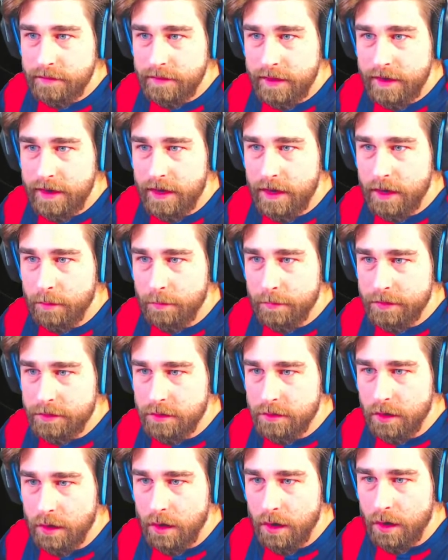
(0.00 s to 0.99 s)
There we
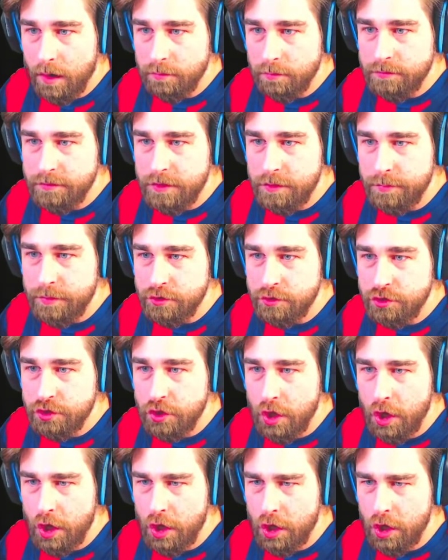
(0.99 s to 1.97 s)
go.
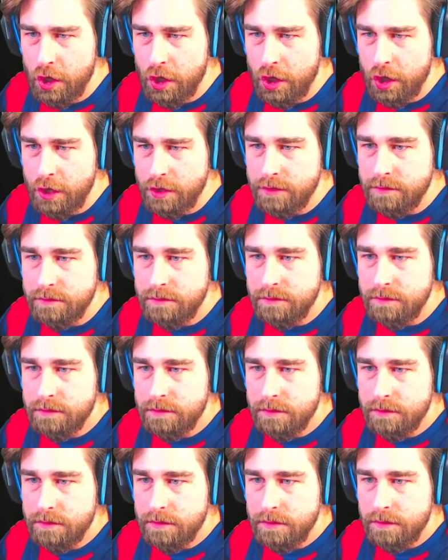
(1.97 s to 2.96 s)
DPG
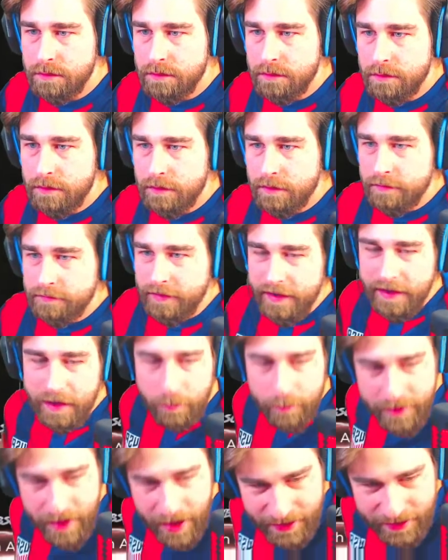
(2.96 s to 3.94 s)
saying
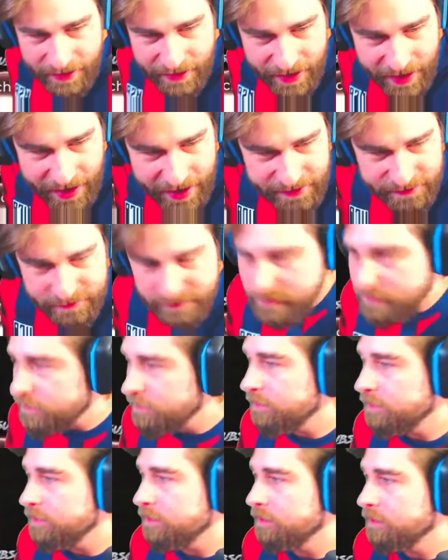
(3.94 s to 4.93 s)
he'll be on at eight.
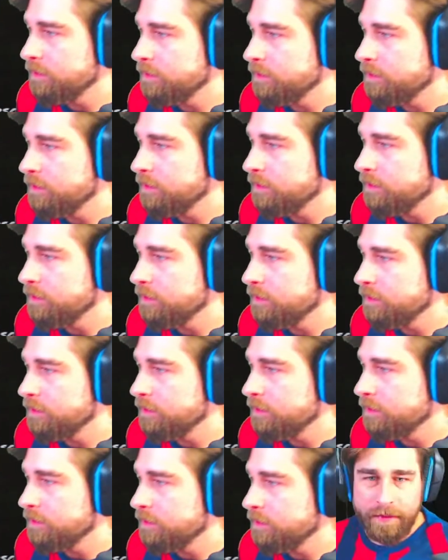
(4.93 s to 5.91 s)

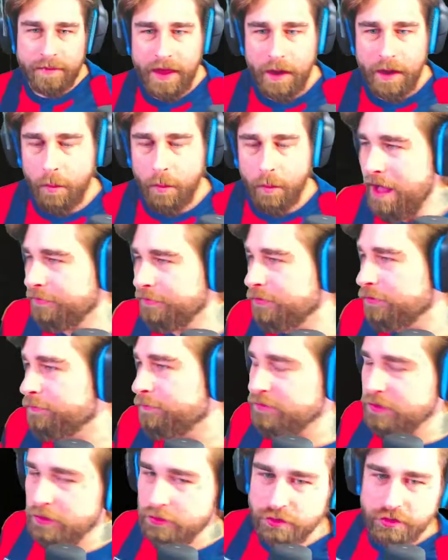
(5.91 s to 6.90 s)
All right, so we got a while till,
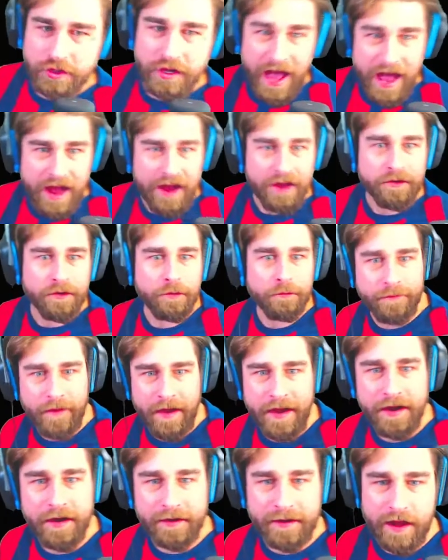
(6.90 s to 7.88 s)
till Chicago
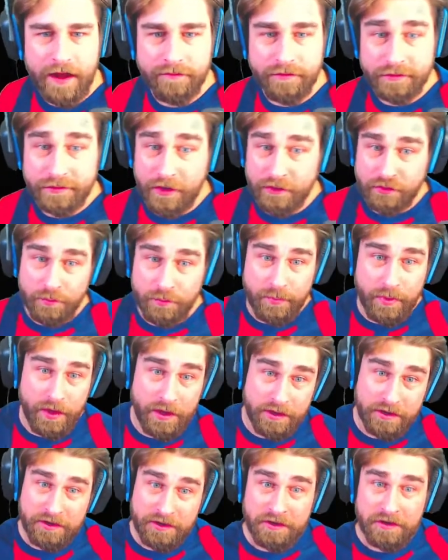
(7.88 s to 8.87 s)
fire conversation,
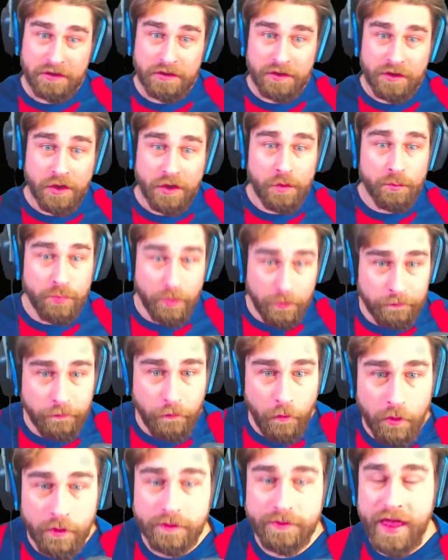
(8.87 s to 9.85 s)
but
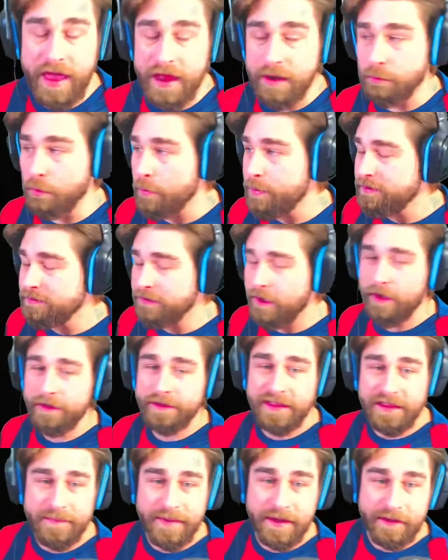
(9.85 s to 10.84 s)
before then, we'll be
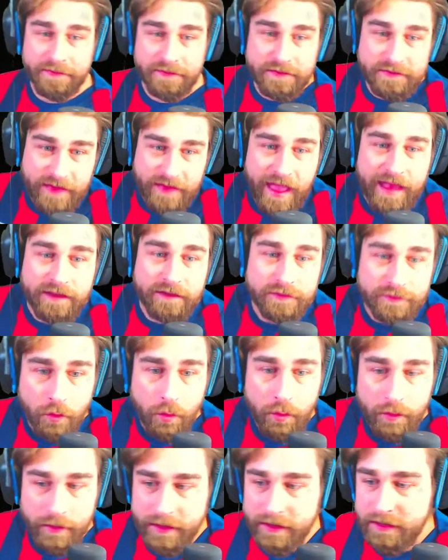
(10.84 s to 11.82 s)
talking about the saddest
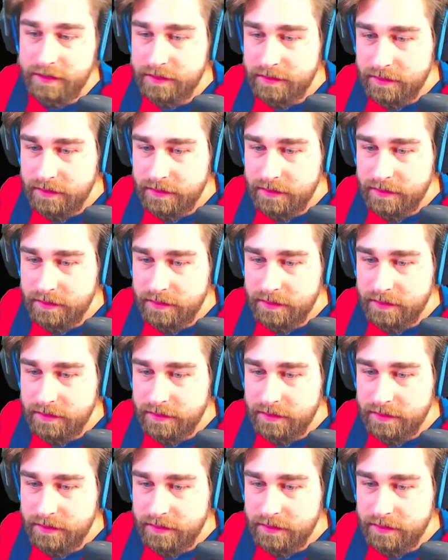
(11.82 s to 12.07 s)
story